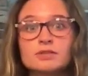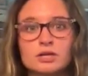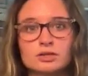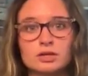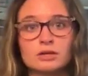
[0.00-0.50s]

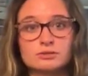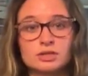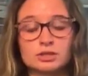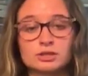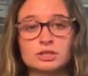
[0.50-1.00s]
undergo
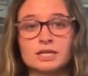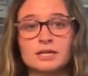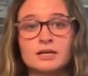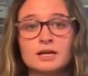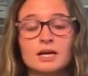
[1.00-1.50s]

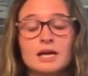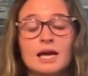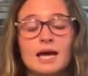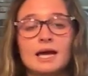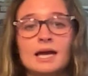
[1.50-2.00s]
surgery,
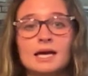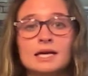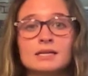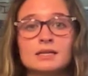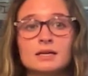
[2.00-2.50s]

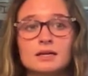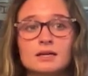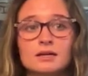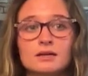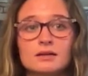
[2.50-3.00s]
and
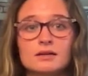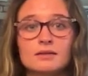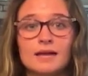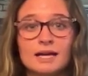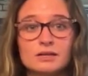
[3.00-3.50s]

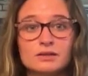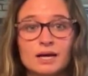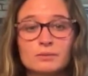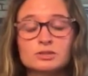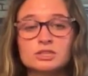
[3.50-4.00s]

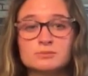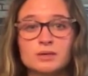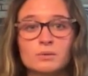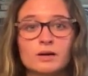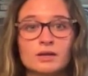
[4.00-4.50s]
that would just
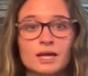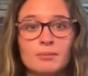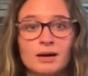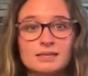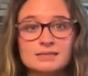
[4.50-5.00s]
be where they
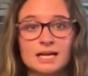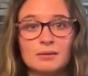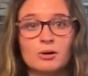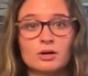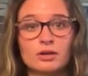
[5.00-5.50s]
might take
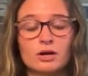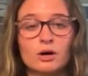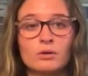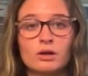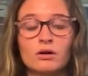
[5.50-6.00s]
part of the
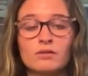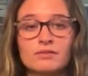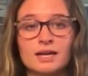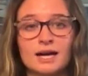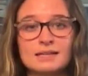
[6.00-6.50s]
colon off
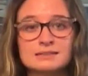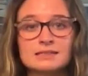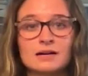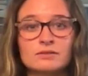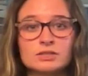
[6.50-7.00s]
that has the
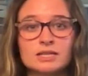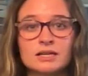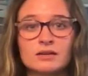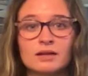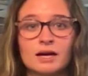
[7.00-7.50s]

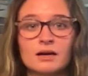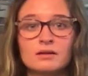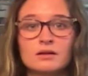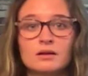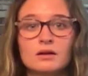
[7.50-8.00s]
diverticuli,
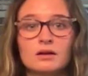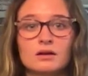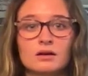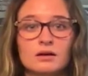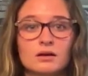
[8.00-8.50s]

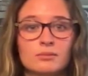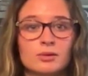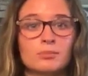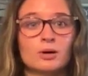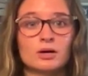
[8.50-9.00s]
the
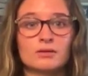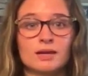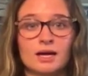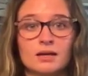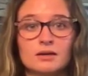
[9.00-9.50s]
part
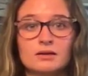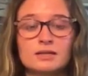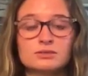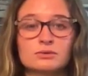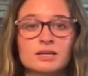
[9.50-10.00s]
that
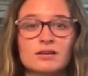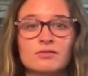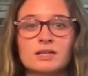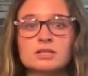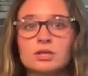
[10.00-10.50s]
is really
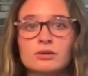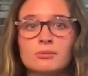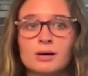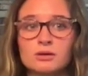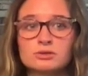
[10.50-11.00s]
affecting you the
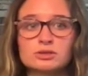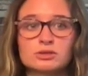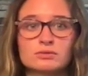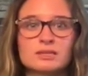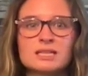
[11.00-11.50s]
most or
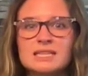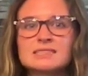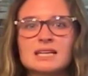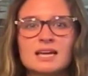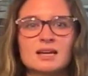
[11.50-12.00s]
really
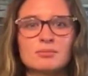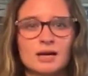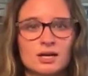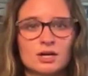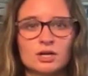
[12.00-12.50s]
isn't getting
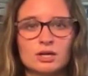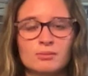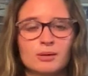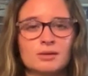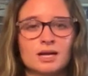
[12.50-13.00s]
better. You
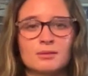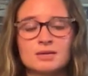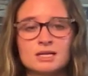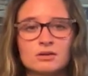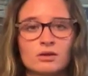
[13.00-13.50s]
might be
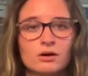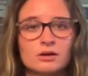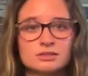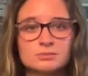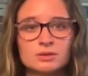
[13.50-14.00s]
coming into the
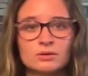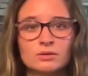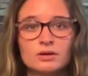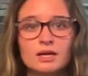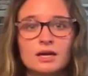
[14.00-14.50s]

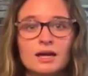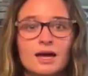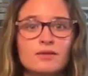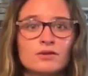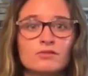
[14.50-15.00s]
hospital
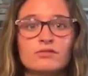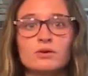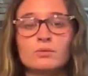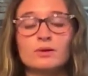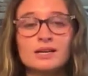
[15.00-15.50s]
every few
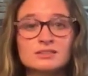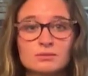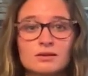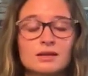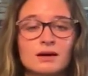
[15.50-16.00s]
weeks
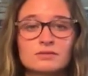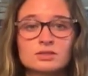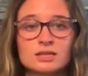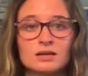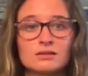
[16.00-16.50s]
with a
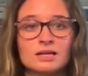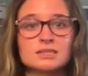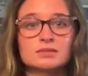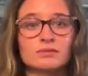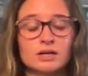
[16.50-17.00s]

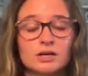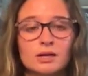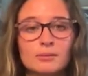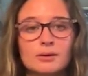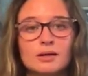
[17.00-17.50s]
diverticulitis
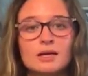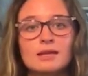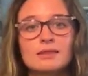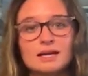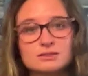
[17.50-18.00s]
flare-up.
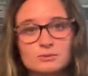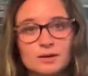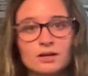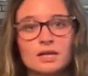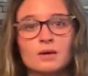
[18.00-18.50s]
That's
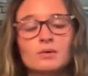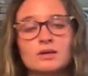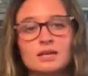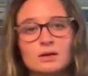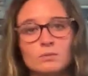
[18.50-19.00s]
where they
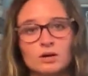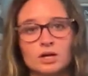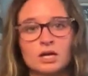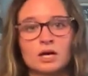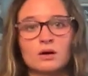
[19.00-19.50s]
would then want to
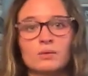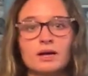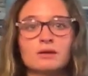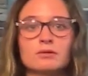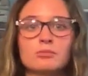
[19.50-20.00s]
go
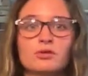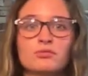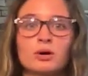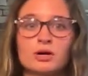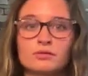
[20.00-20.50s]
and remove
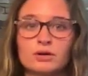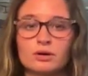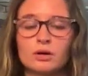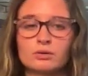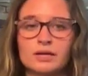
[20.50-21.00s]
part of your
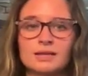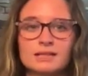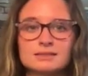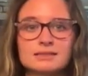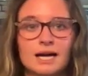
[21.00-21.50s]
colon
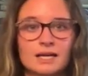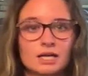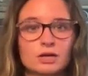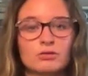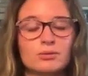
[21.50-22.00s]
that's
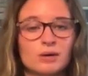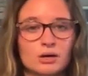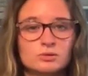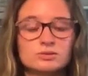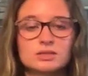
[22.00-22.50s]
attacking you the
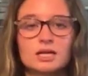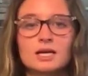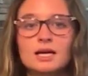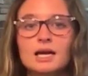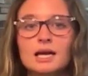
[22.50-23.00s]
most.
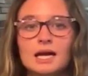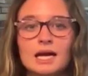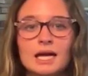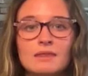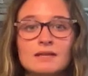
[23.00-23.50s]

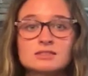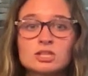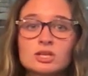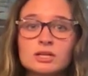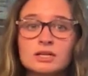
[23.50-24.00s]
And this
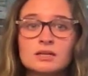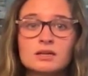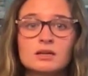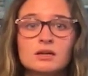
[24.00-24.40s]
could